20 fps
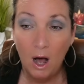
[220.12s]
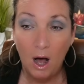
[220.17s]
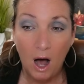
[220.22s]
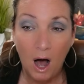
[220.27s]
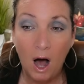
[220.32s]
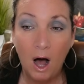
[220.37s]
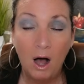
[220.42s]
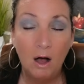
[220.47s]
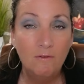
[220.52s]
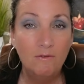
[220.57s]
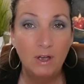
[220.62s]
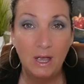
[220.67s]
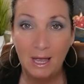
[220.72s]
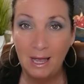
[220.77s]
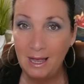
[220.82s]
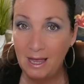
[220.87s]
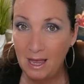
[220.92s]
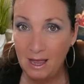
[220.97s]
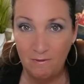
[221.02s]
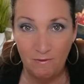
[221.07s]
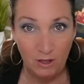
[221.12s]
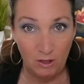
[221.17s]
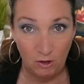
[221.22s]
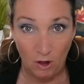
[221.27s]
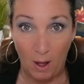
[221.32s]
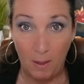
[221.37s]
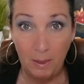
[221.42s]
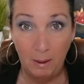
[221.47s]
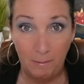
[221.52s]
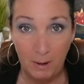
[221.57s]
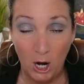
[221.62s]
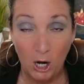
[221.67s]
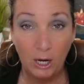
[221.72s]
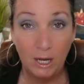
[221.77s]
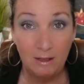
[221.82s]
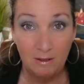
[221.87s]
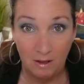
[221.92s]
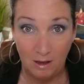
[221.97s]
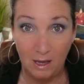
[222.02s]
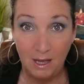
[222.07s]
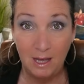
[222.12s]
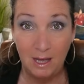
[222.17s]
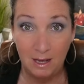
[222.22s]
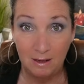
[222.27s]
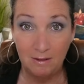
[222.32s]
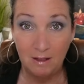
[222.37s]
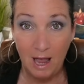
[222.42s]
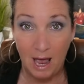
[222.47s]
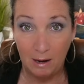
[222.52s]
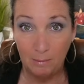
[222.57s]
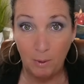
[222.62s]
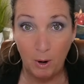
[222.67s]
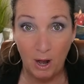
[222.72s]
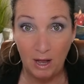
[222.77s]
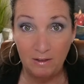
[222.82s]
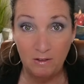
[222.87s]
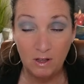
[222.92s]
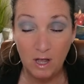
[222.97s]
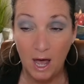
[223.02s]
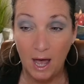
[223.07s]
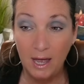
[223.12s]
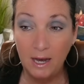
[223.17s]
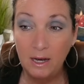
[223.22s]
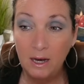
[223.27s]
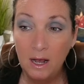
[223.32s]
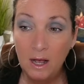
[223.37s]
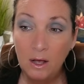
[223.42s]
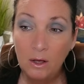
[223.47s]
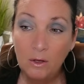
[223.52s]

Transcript: of, if it's on the market, it's had a price cut.